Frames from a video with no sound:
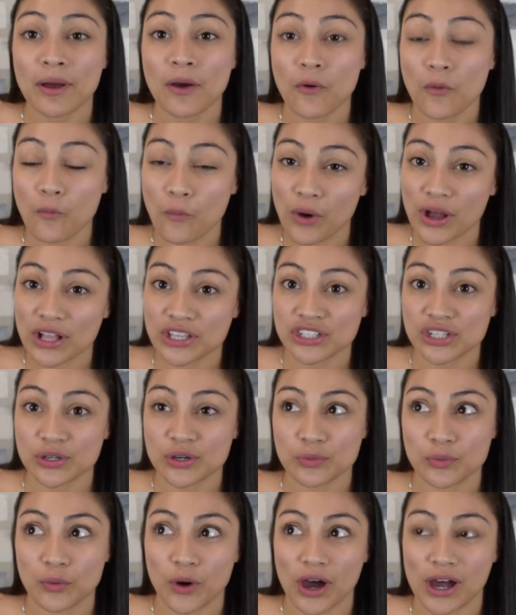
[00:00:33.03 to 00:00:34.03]
which
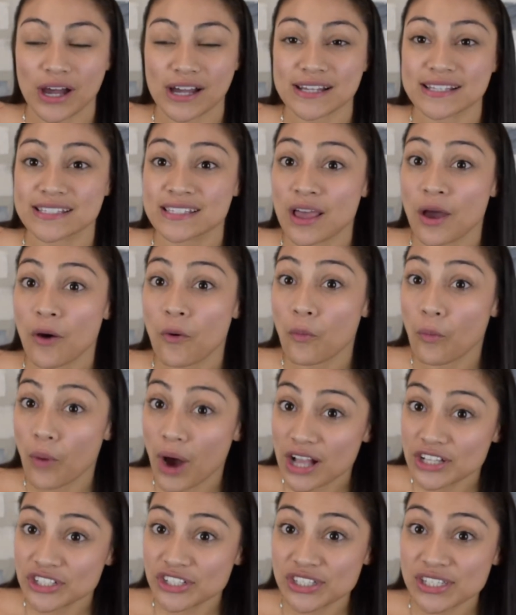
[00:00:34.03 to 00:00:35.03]
was
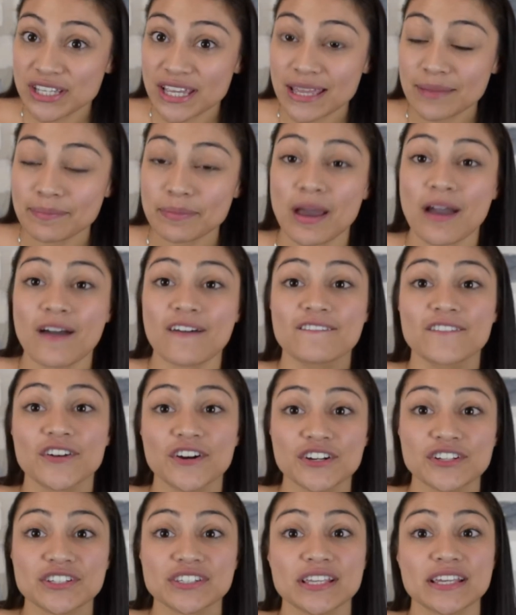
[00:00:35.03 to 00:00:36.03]
washi tape
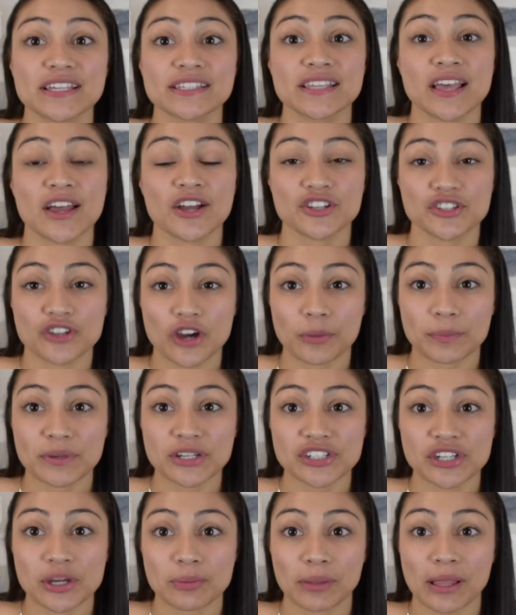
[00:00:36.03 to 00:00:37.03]
versus Sharpie
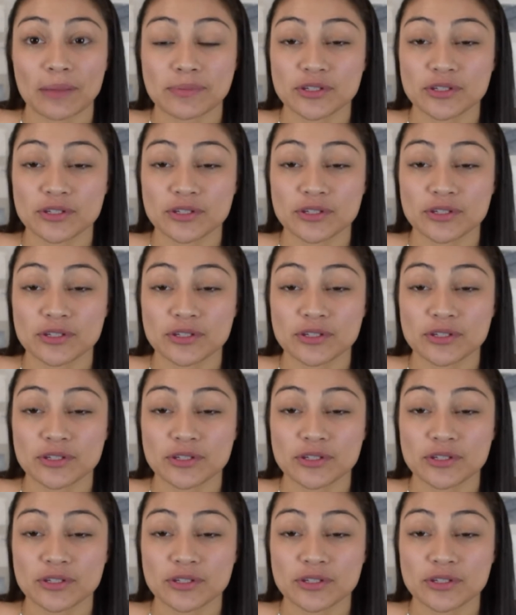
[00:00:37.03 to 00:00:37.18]
shiplap.